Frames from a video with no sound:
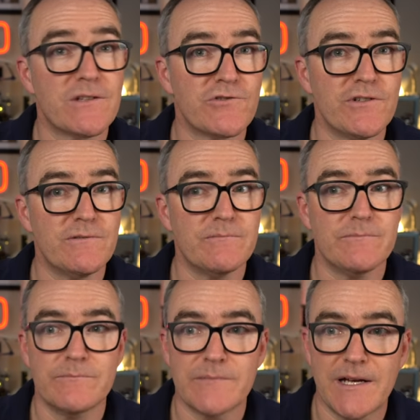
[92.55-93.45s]
True,
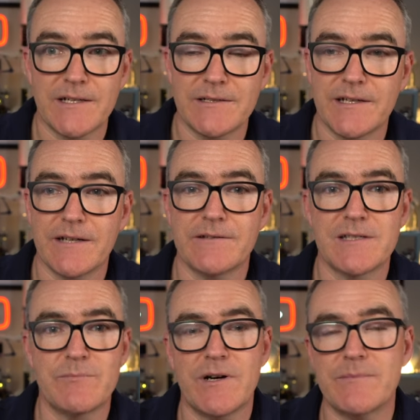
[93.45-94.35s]
and you know,
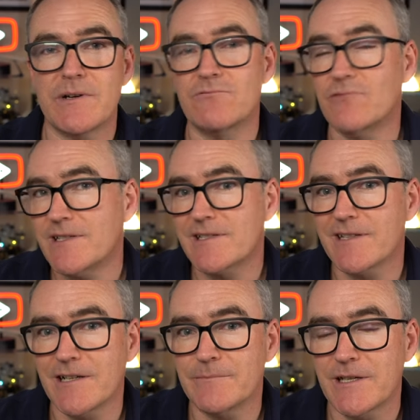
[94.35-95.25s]
despite my
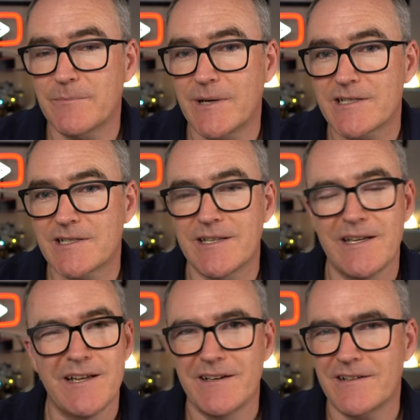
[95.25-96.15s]
recent Omega bashing,
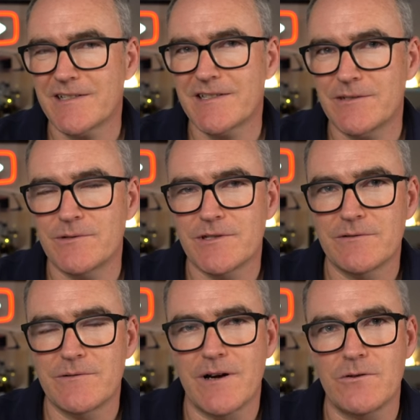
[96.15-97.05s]
I still
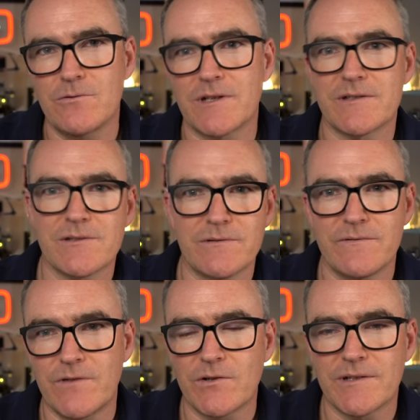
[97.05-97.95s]
do hold a sort of
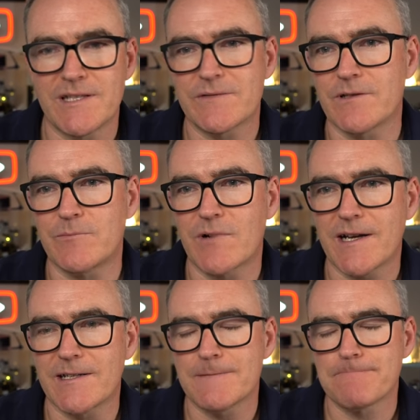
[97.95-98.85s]
fondness for the
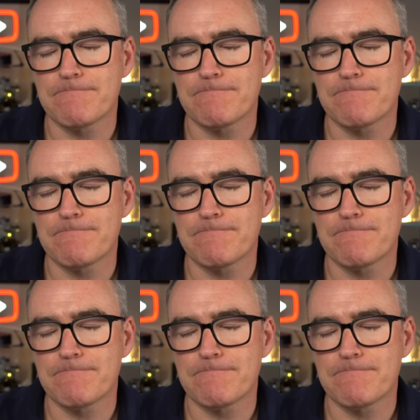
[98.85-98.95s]
brand.